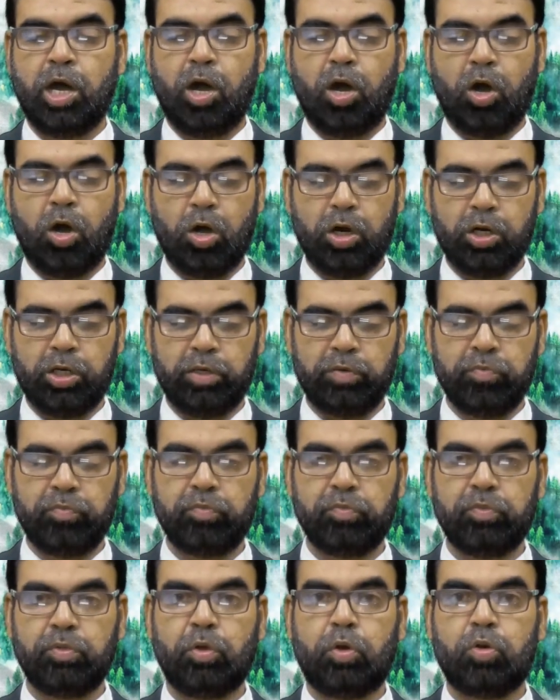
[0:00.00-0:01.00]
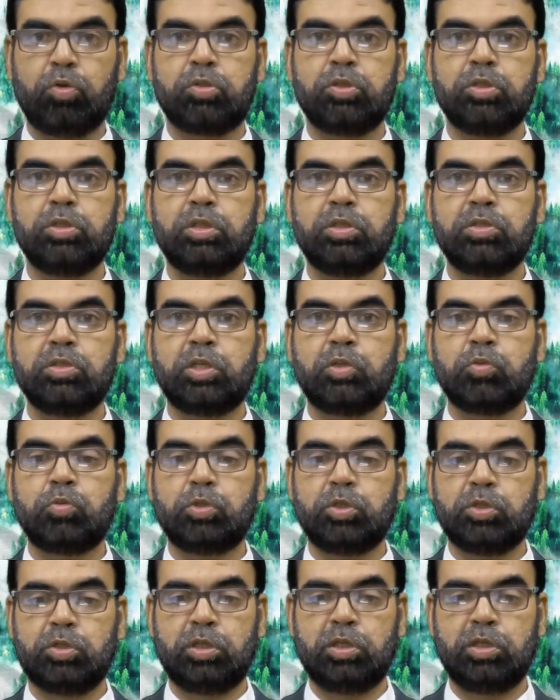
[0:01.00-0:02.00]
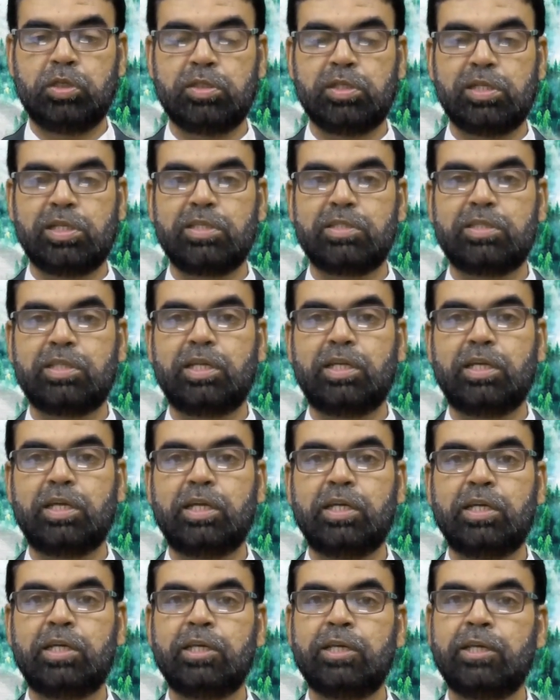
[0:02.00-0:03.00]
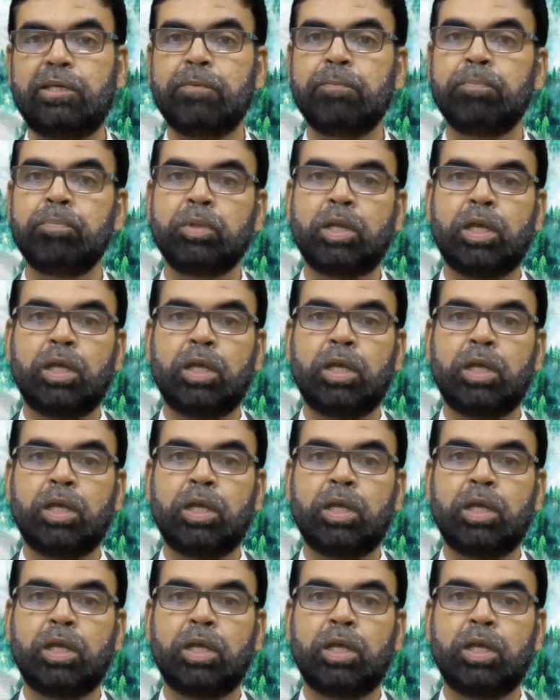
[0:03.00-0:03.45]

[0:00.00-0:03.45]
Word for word: or if the oxygen saturation is less than 90,